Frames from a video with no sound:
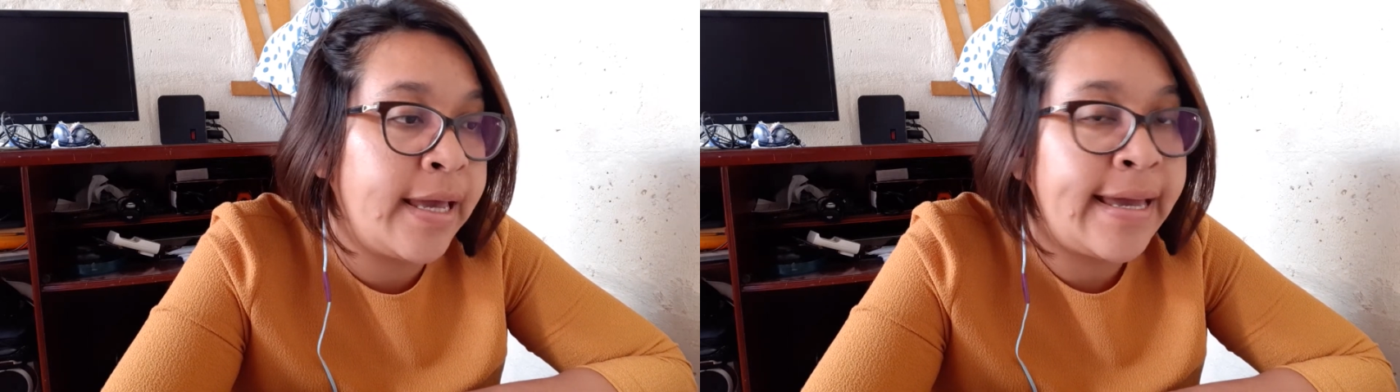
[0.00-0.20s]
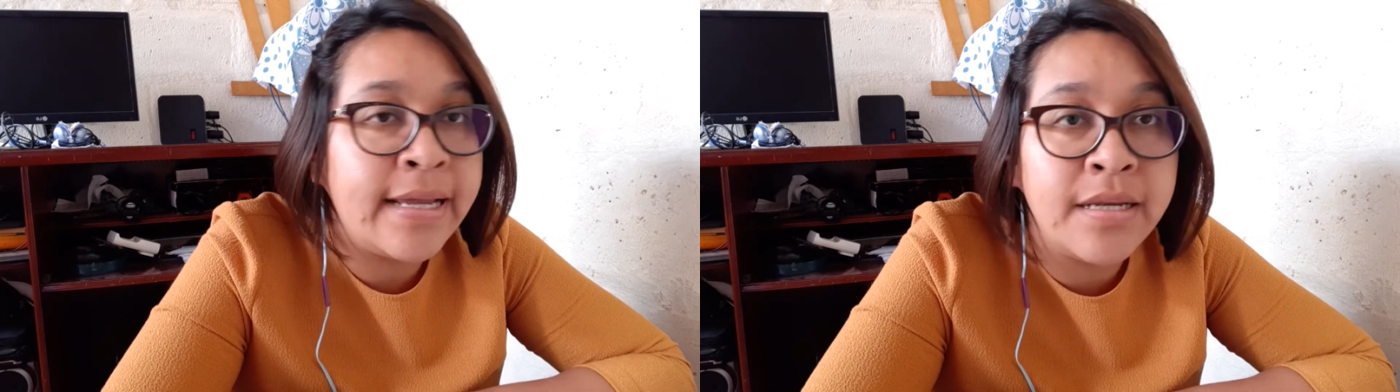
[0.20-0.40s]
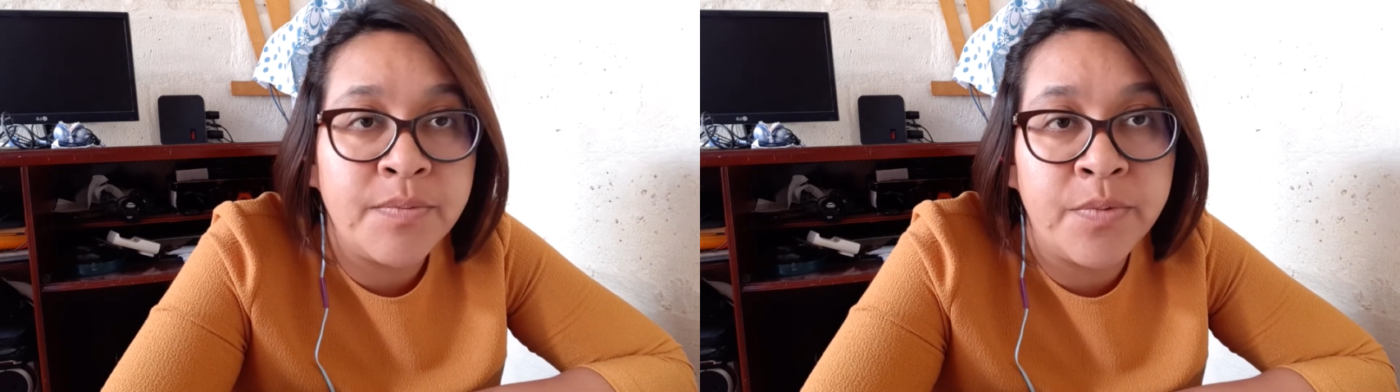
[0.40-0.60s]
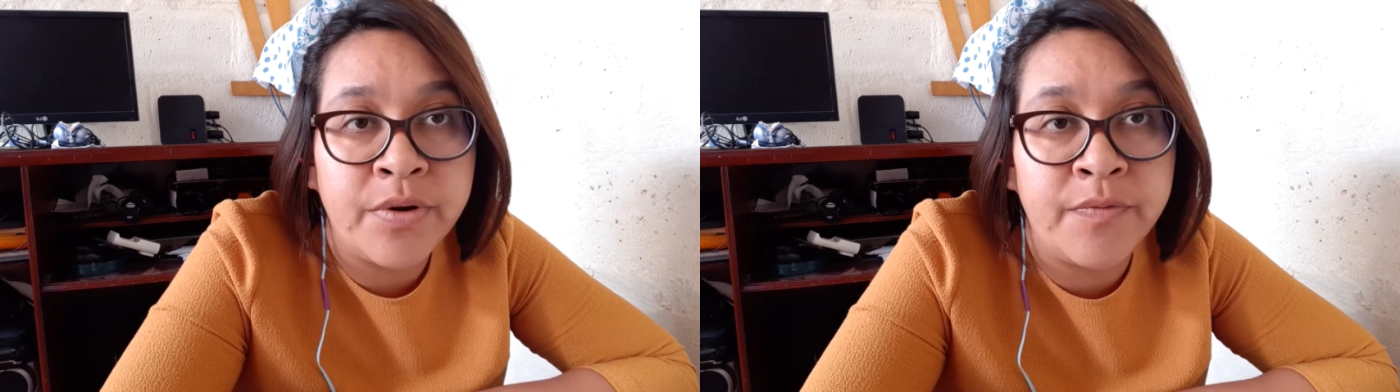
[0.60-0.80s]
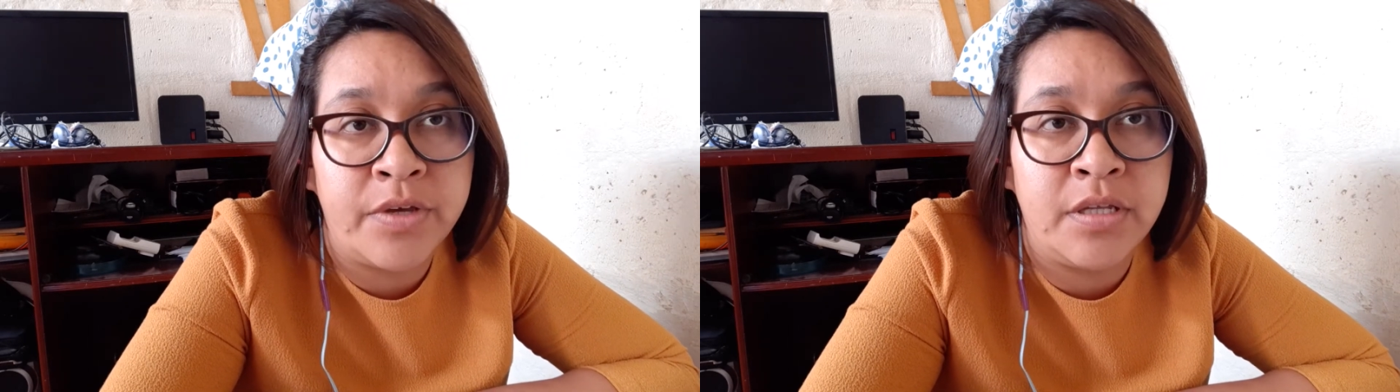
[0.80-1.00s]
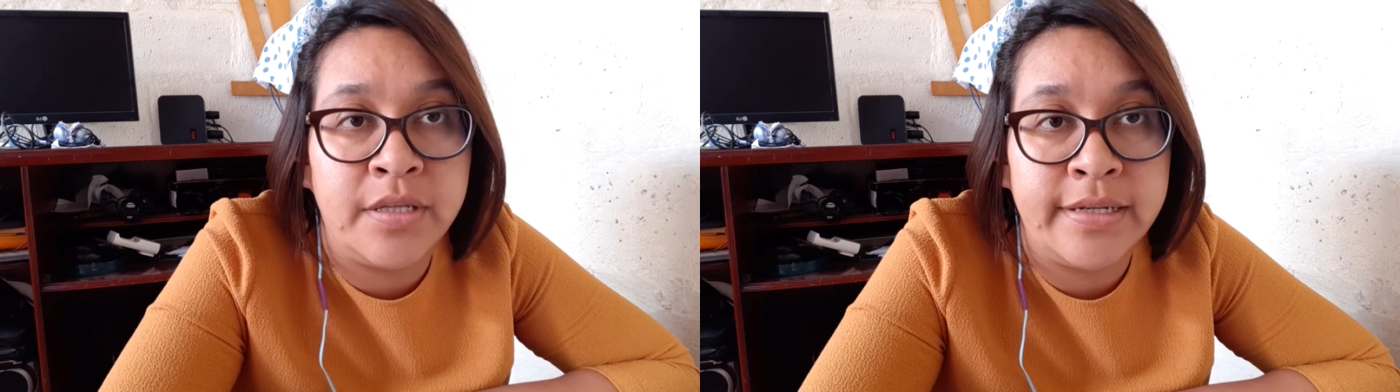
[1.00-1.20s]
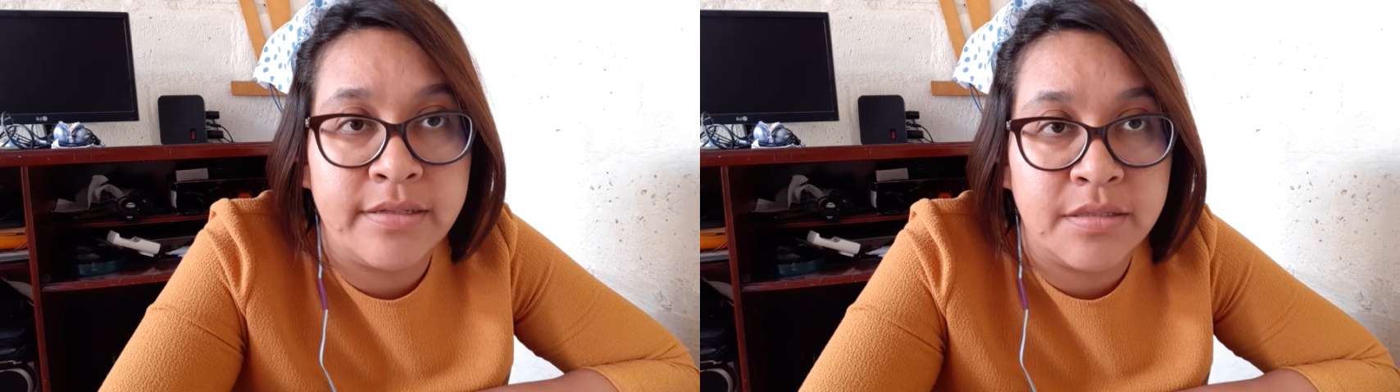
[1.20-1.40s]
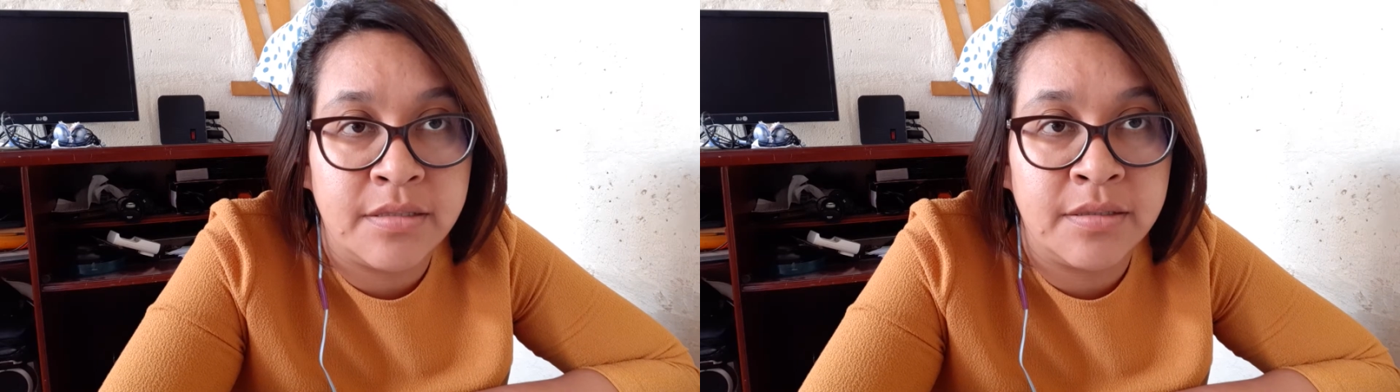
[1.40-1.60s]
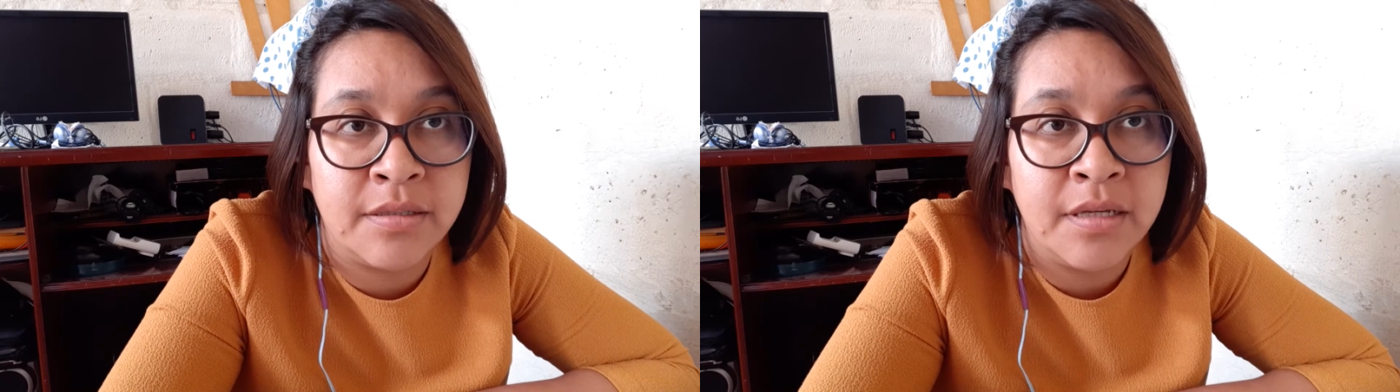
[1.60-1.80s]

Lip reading: any verb in the list,